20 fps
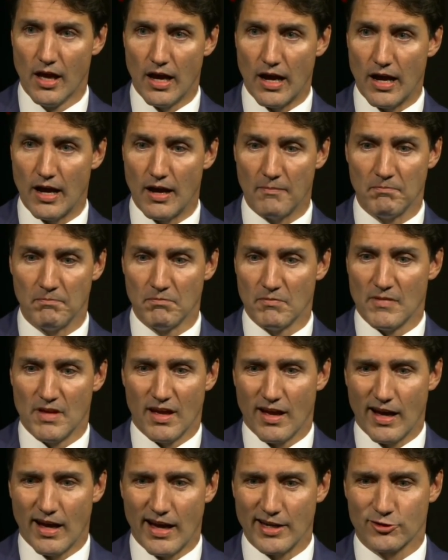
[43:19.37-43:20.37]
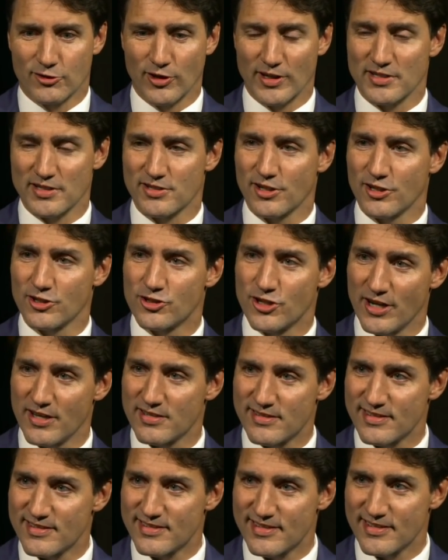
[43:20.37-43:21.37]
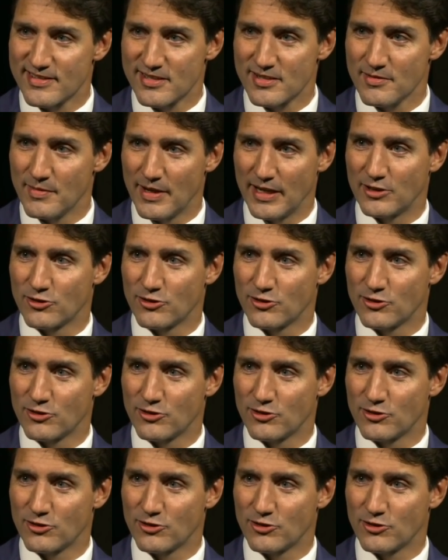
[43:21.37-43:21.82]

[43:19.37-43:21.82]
I trust our justice system.